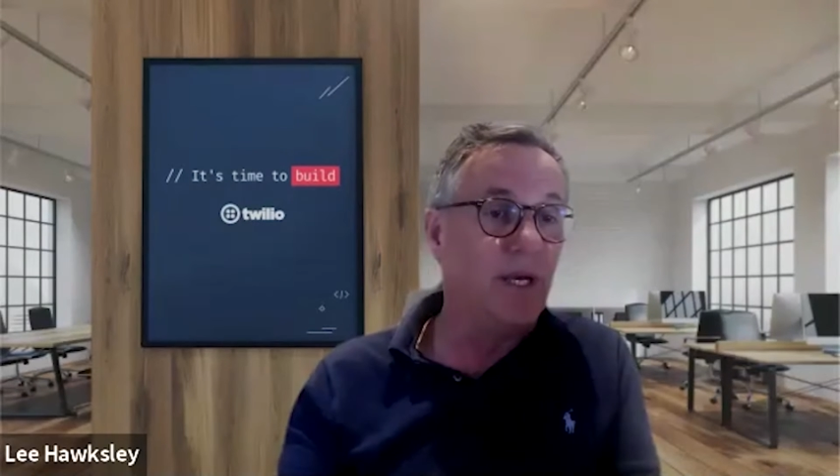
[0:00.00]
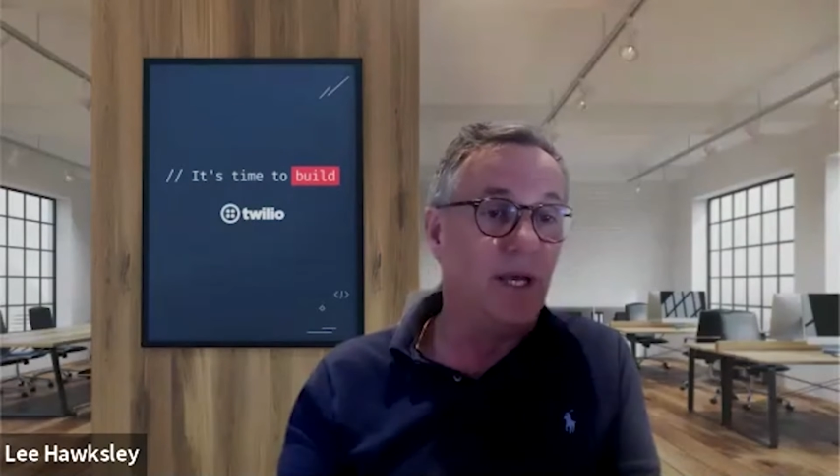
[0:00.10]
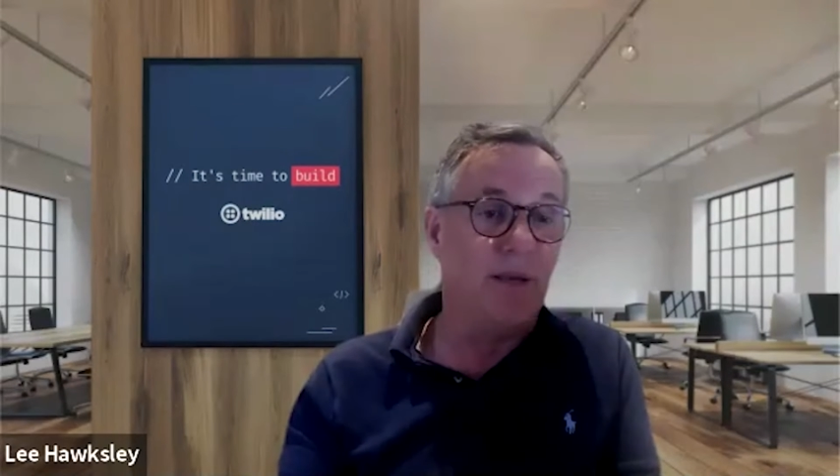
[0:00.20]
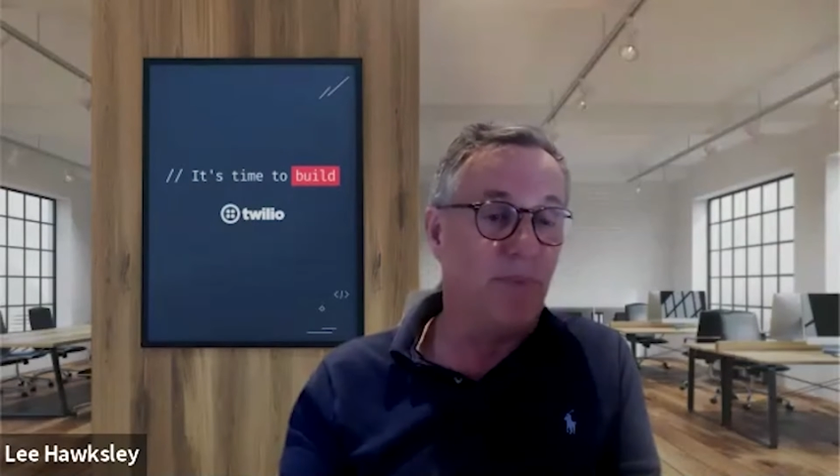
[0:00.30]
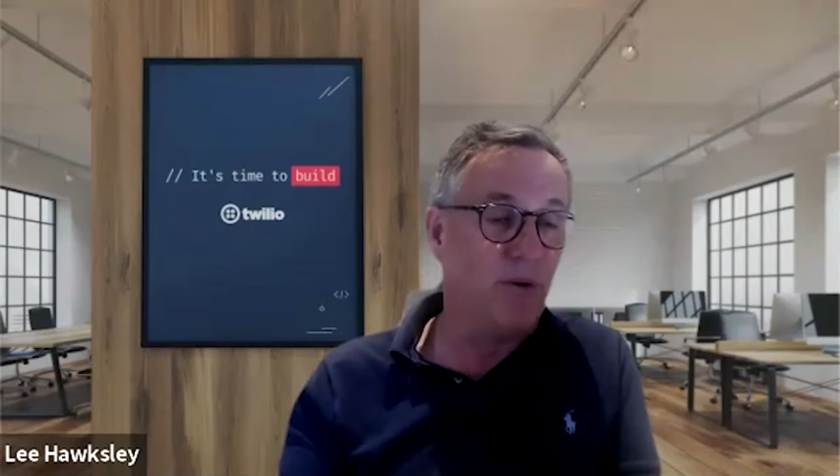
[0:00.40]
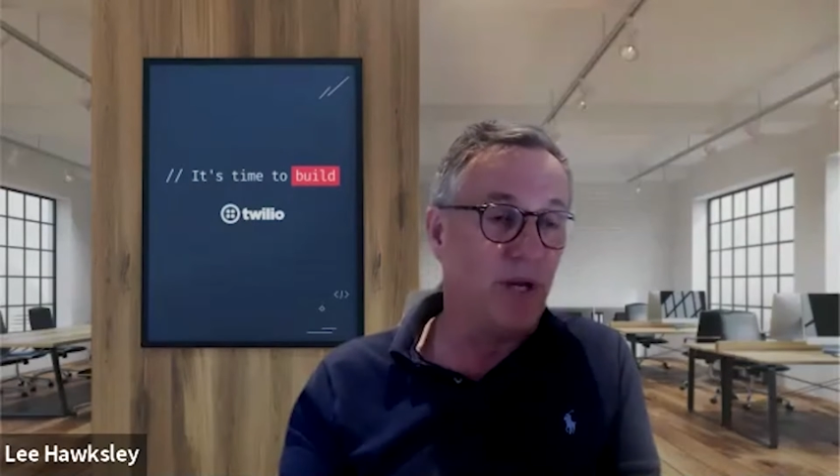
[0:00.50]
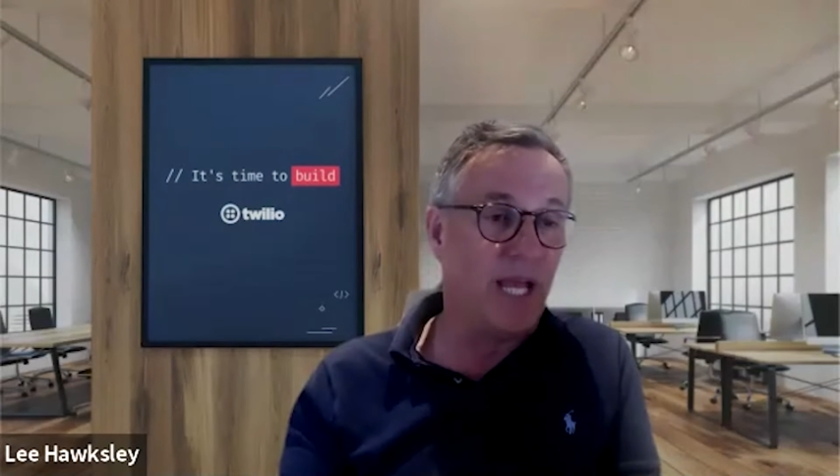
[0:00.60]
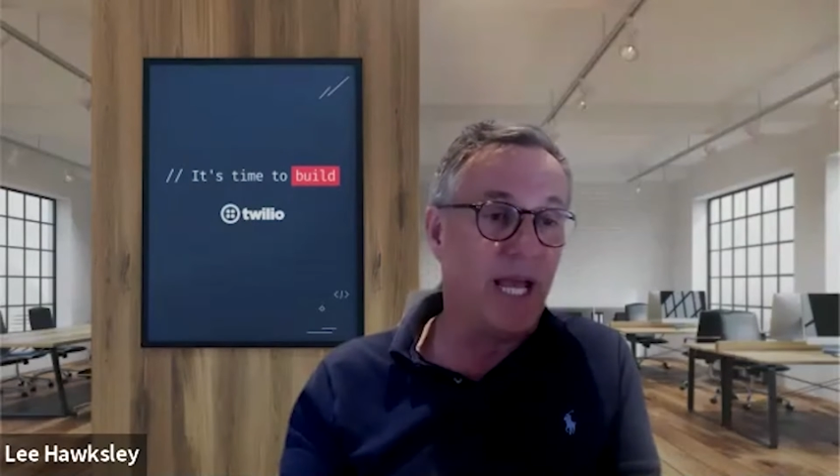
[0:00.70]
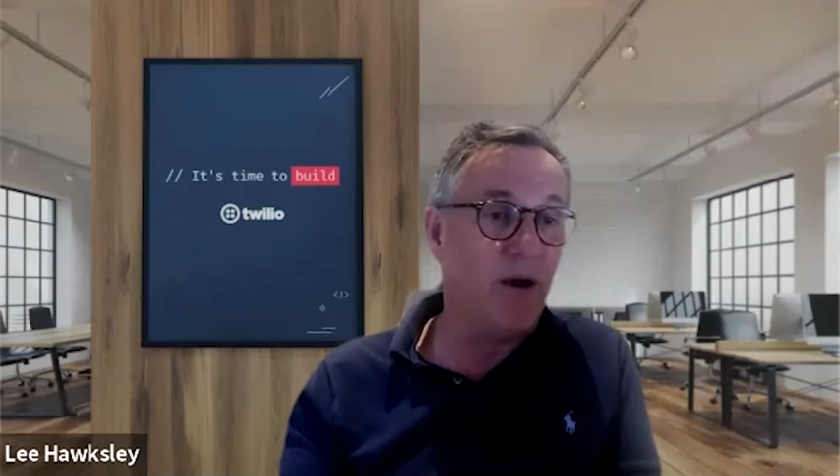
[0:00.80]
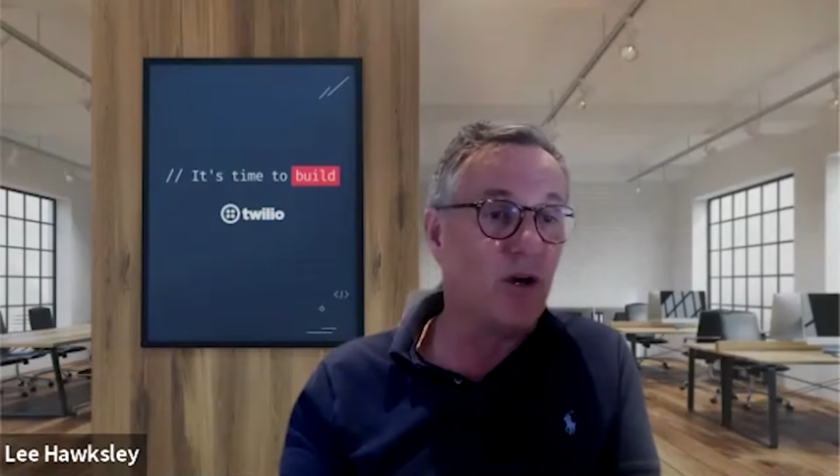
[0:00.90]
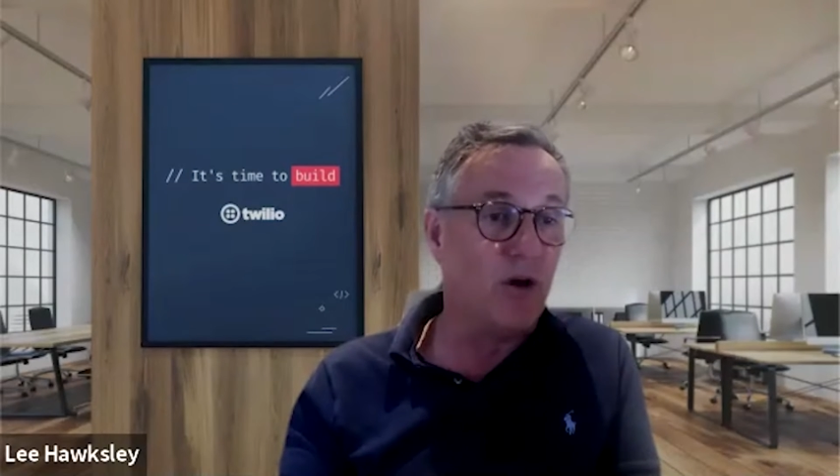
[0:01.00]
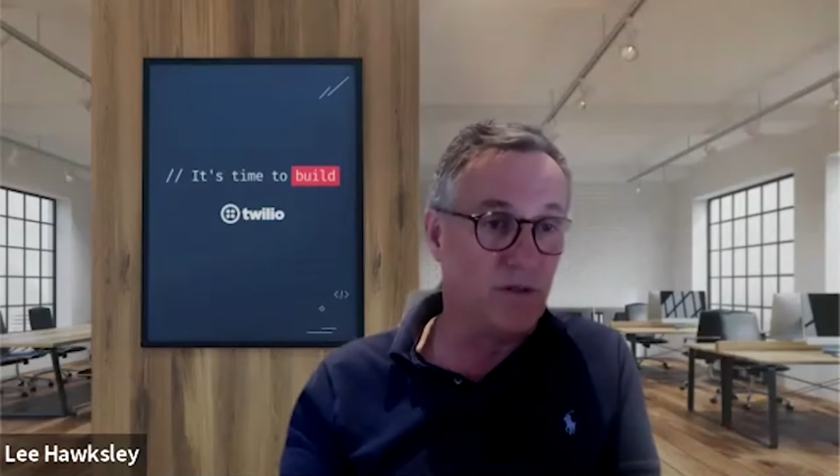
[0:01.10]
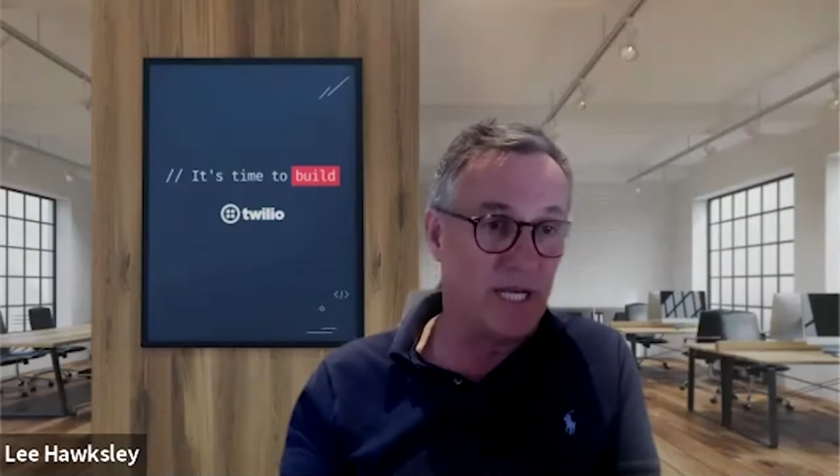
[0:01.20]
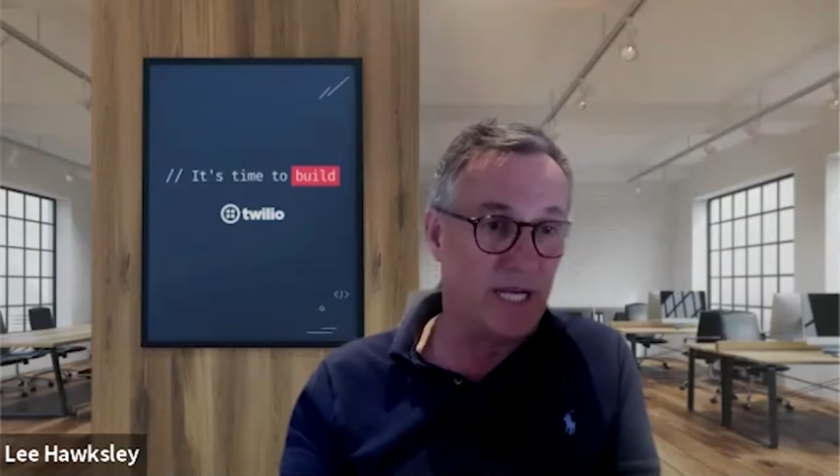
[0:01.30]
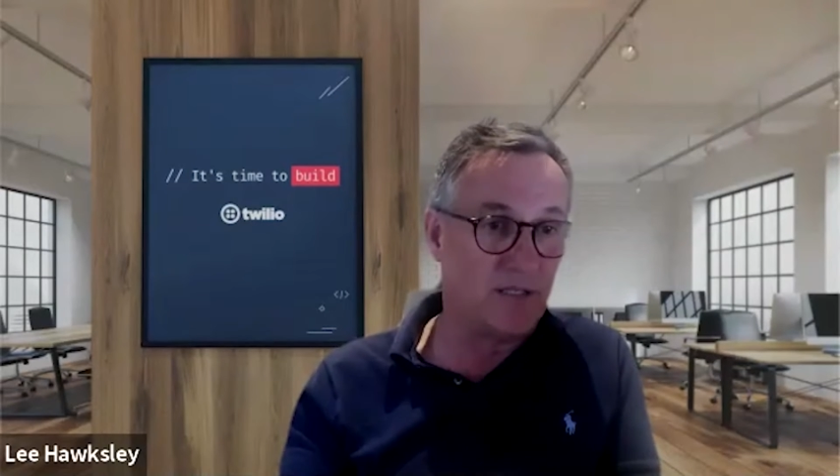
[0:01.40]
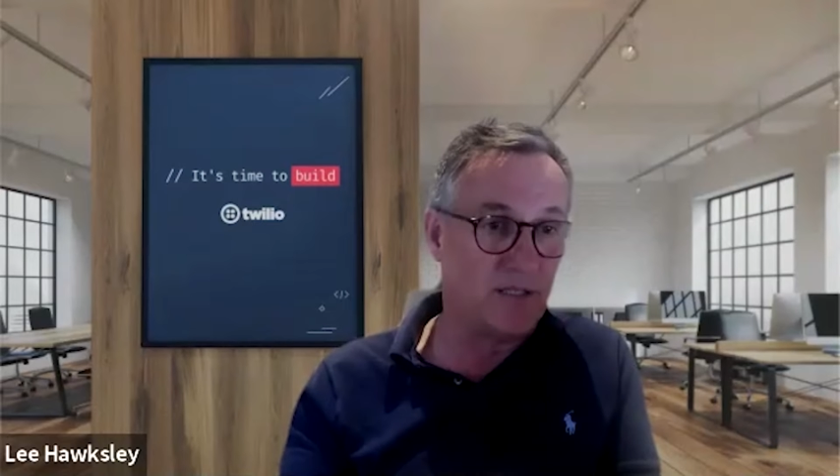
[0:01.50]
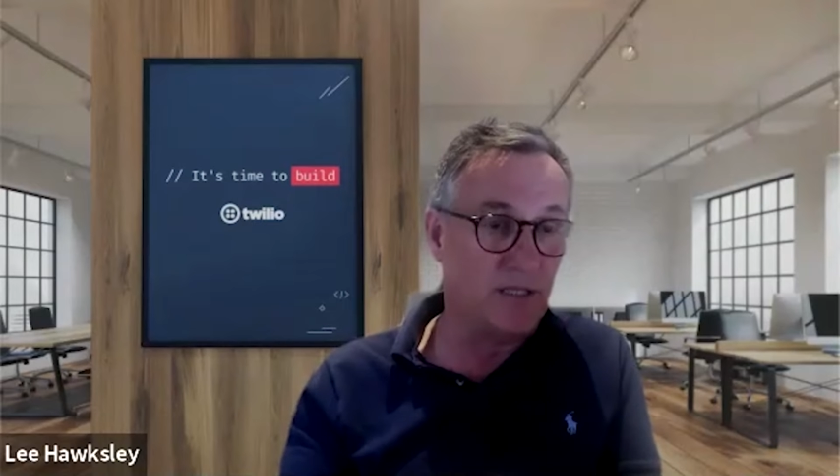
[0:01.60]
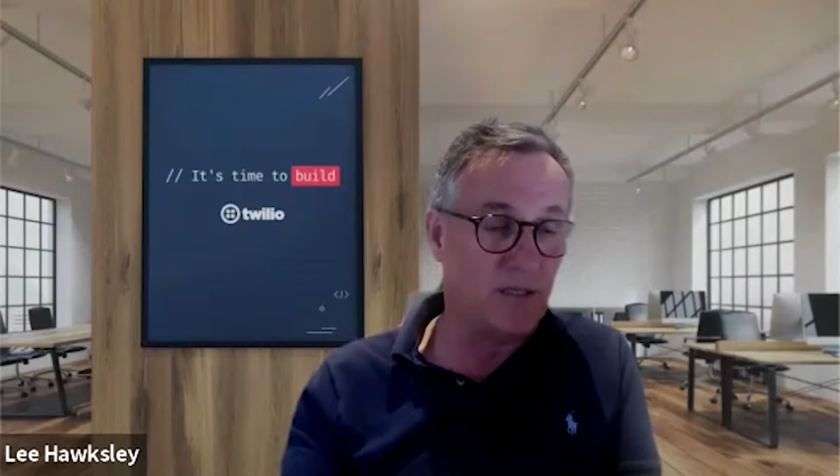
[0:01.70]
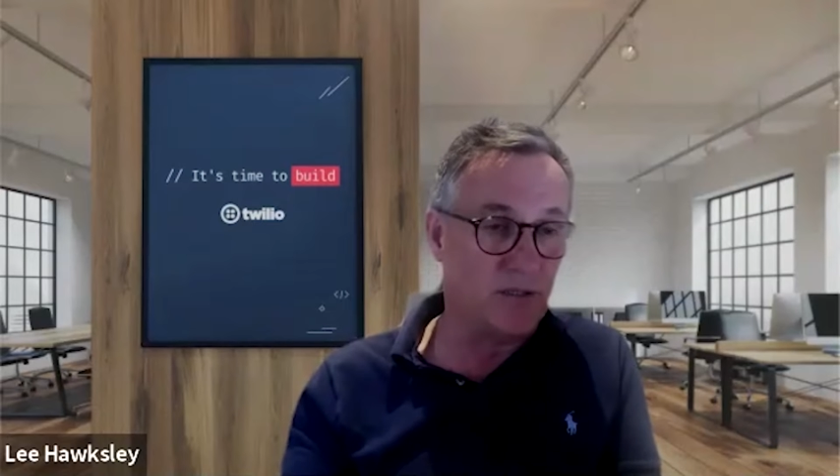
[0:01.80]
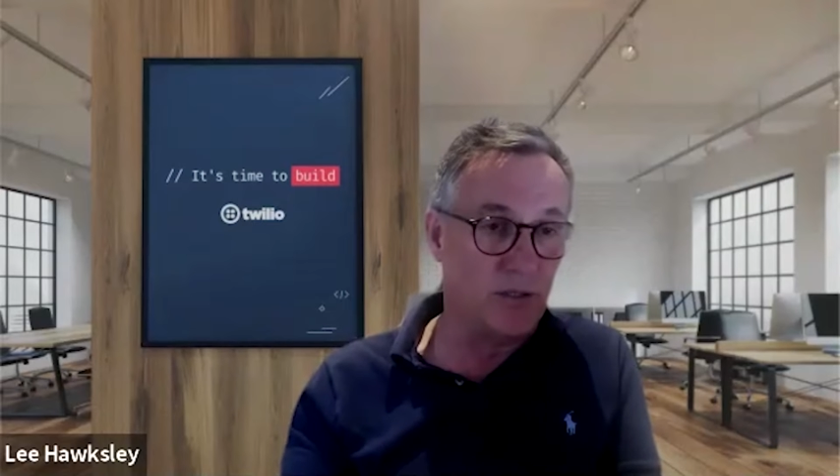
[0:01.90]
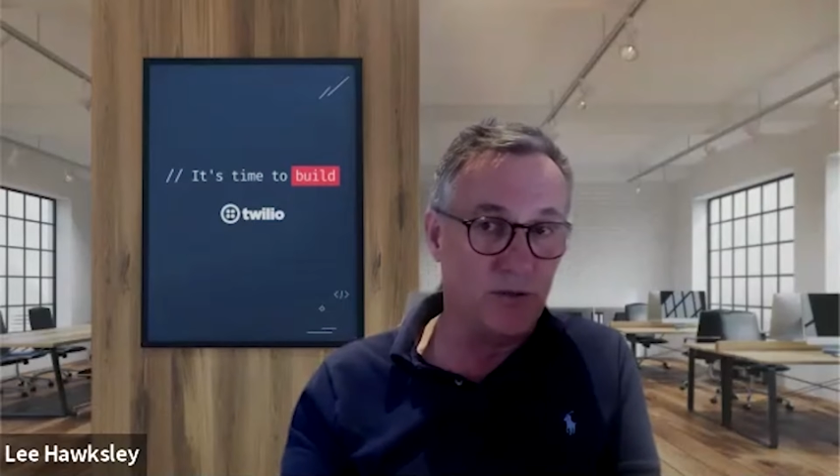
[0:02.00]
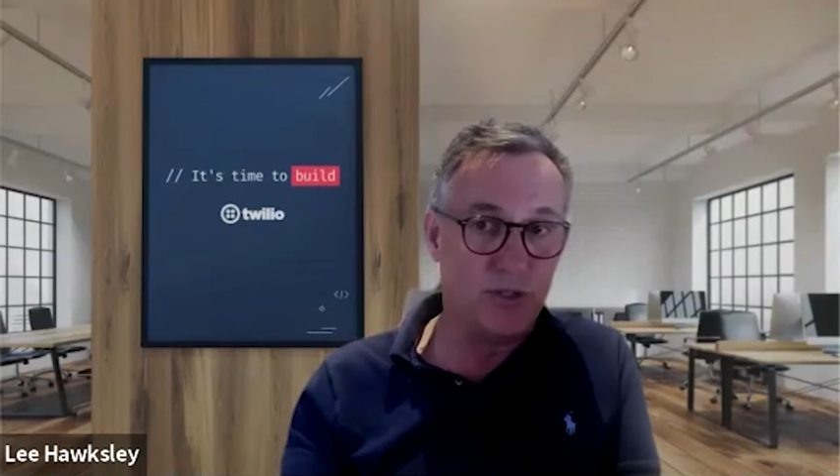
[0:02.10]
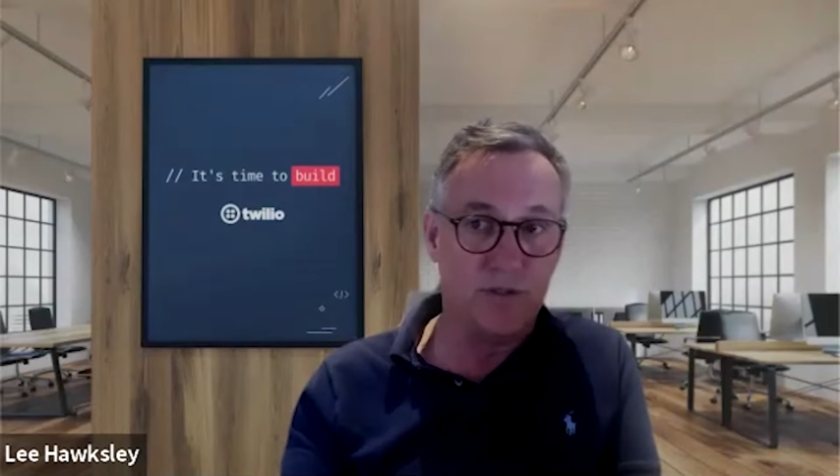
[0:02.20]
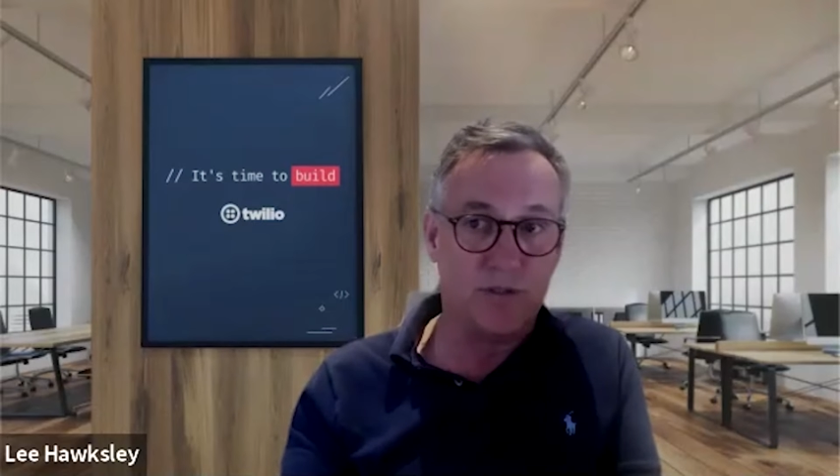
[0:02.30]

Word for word: in building out a contact center solution.